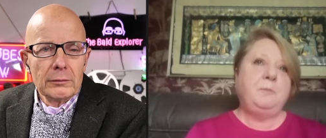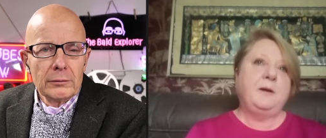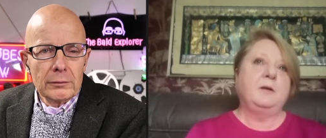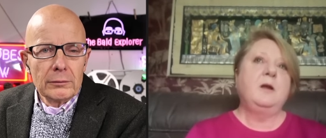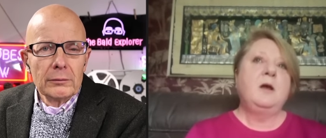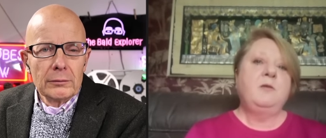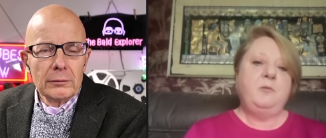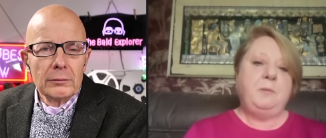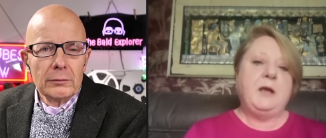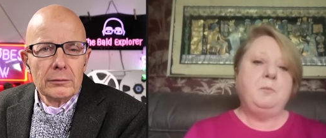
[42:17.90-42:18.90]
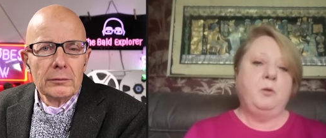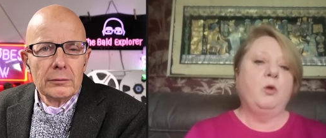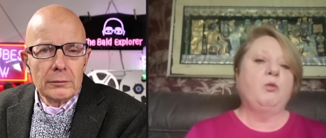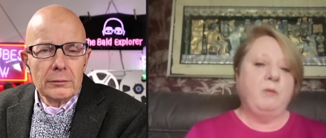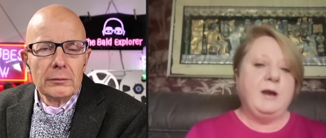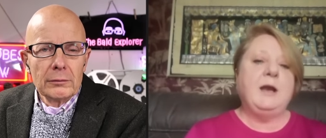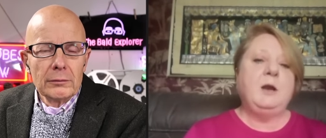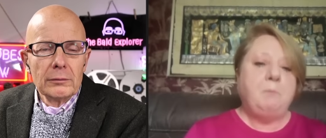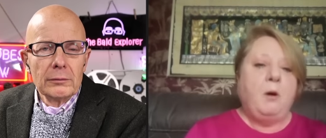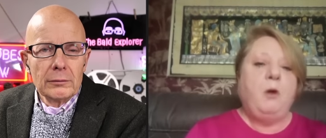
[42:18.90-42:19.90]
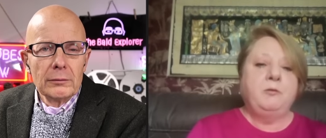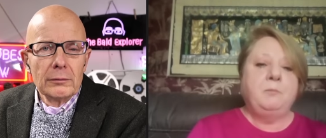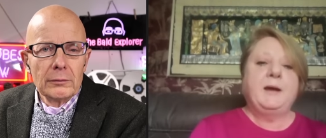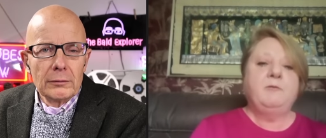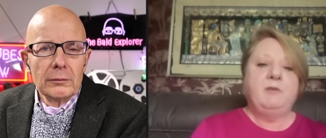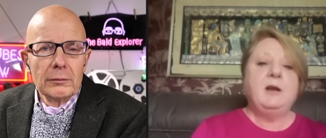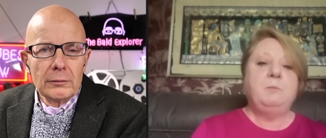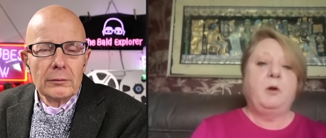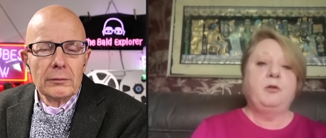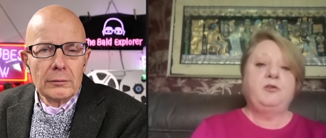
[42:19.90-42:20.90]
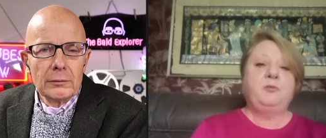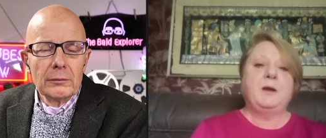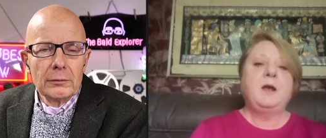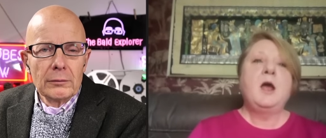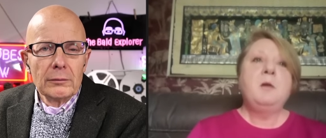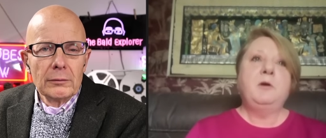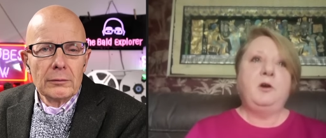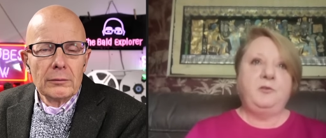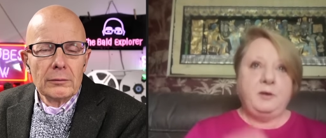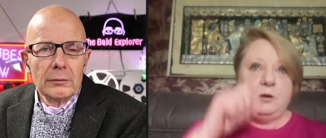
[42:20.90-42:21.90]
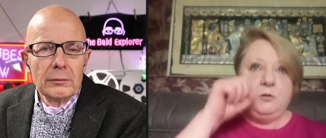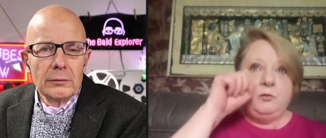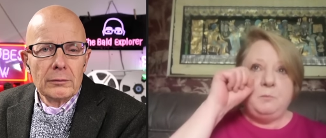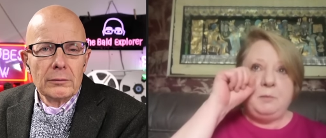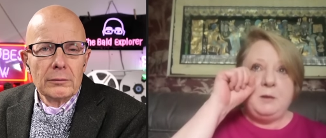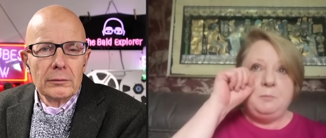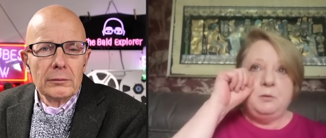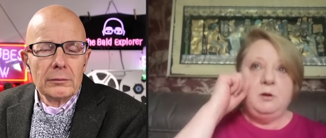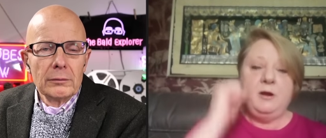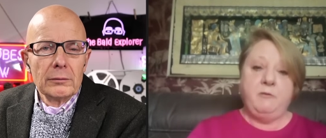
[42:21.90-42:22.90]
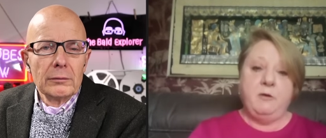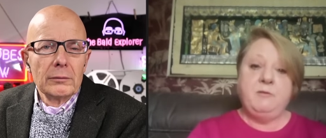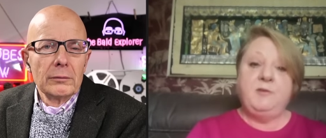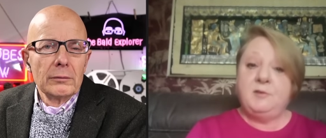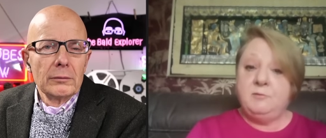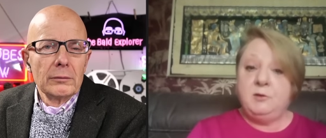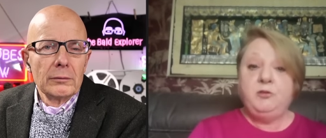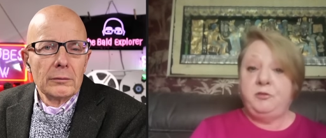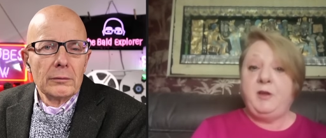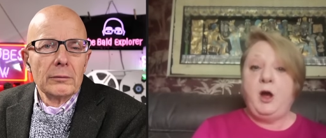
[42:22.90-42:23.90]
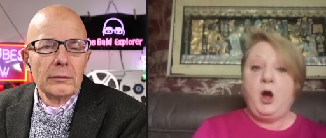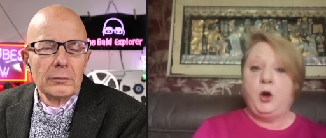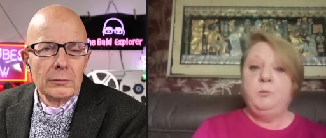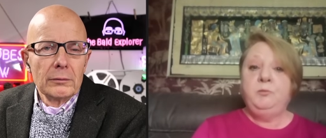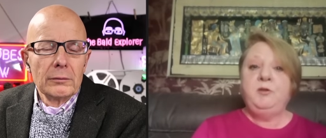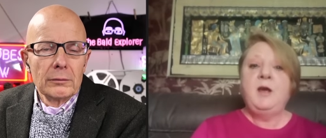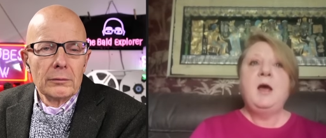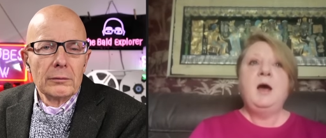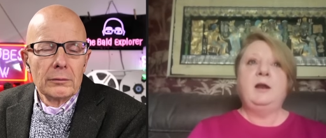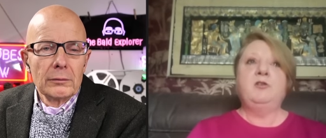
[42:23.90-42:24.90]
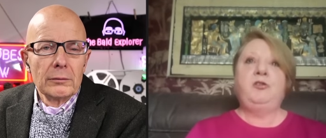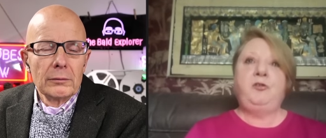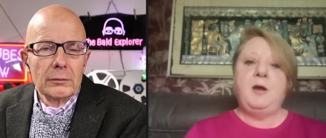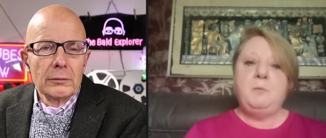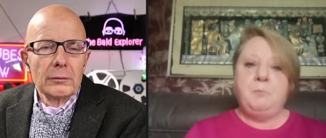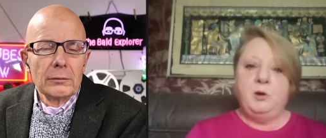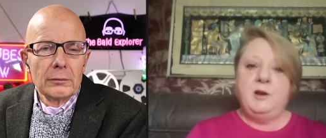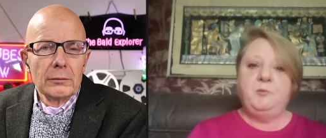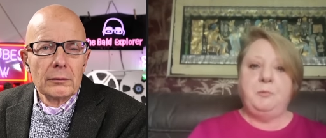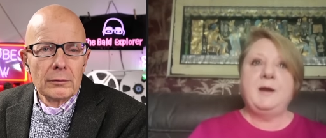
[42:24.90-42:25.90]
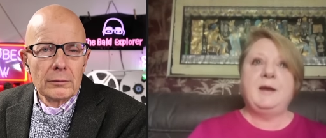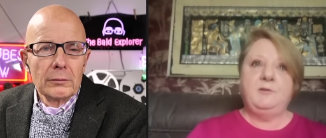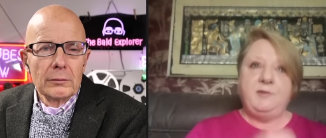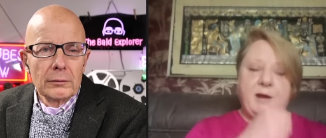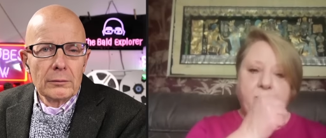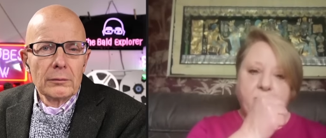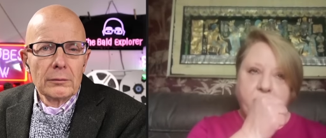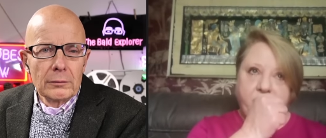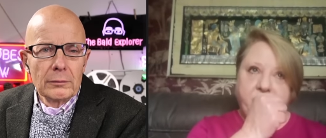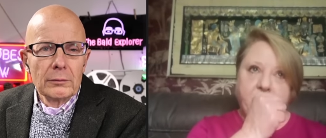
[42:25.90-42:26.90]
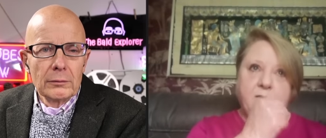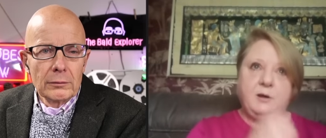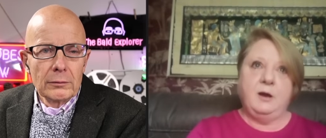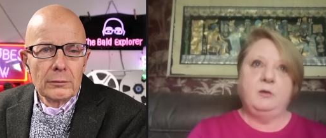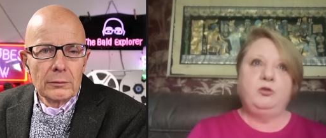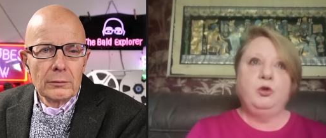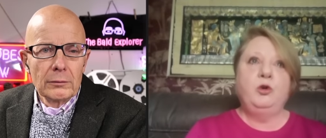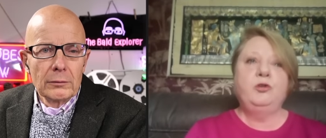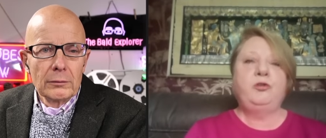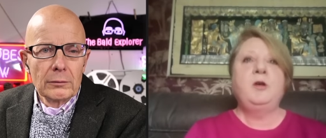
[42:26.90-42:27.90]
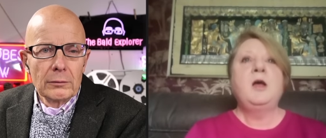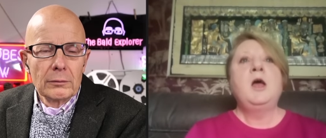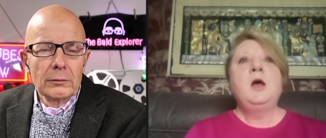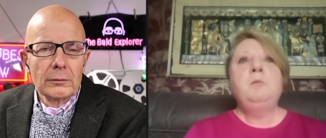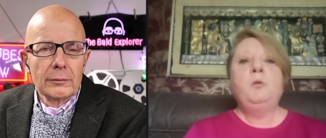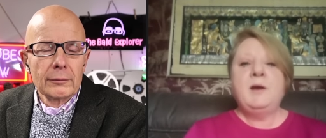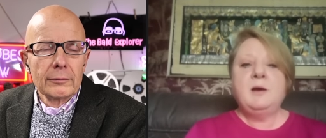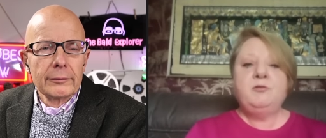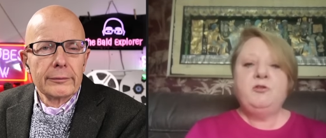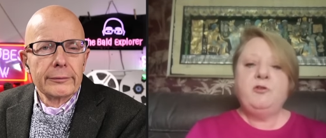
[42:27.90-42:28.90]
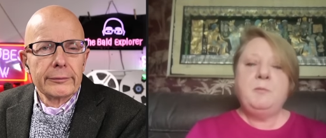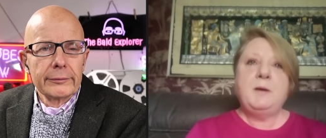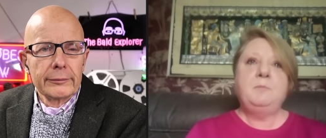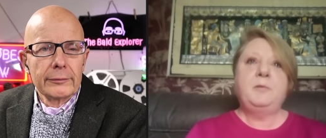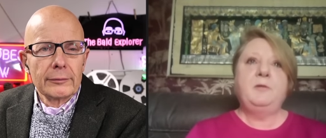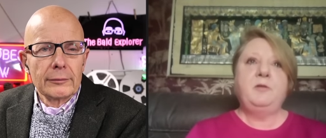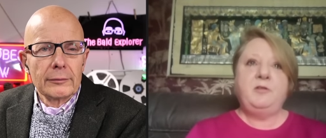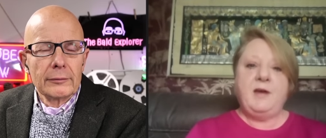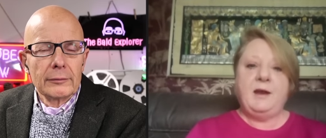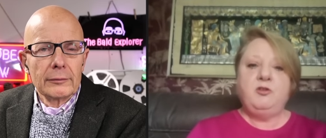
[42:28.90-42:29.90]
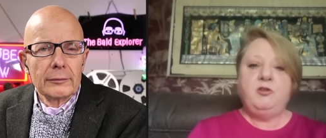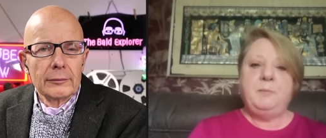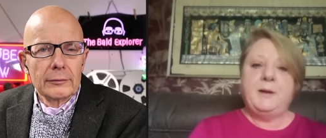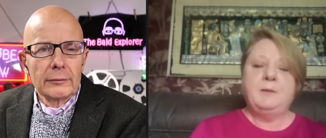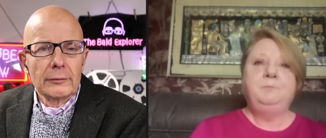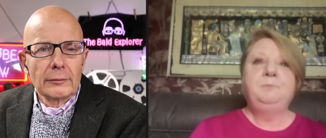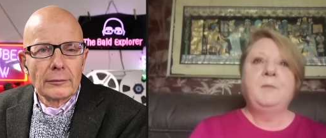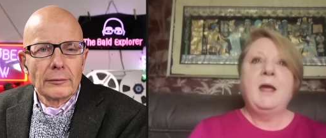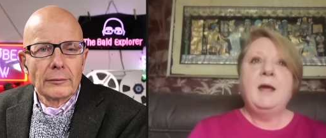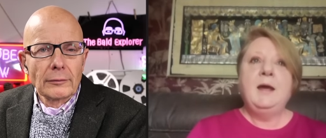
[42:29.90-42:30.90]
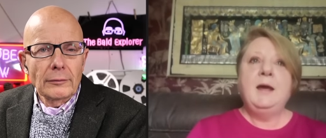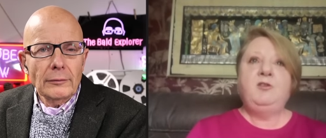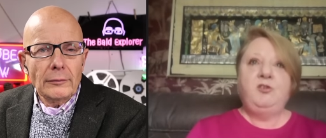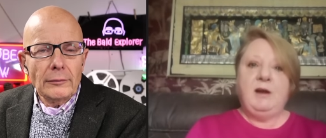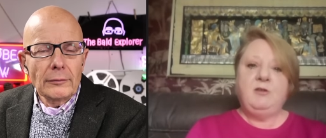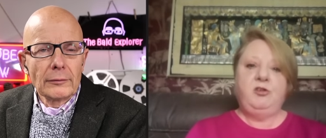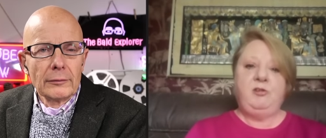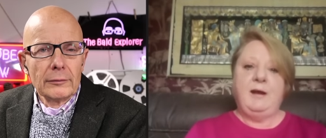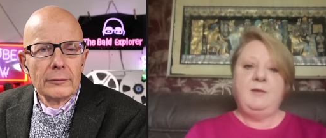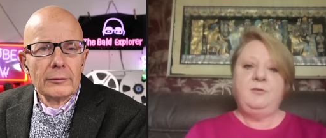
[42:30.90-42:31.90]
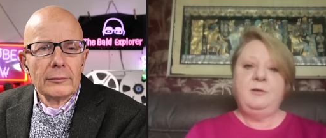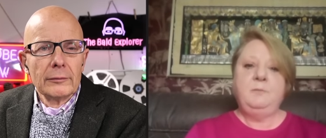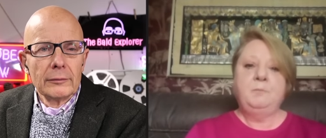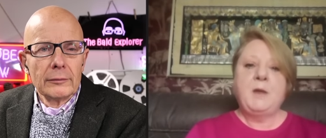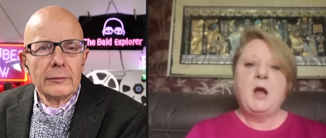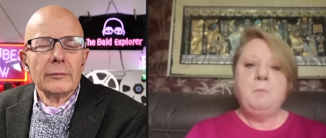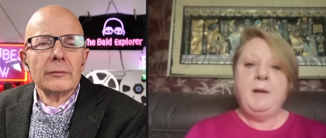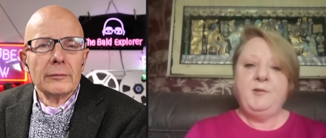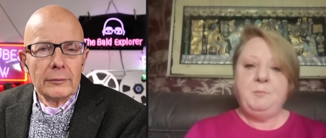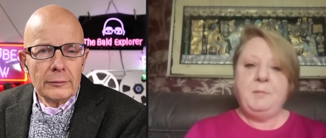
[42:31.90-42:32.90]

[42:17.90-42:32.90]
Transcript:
Speaker 1: bill for people really bother me, really bothers me, because I know that people are at risk of losing their homes. And as you say, bullies breaking down the, the uh, doors. But we have to remember that the energy bill, it is legislation passed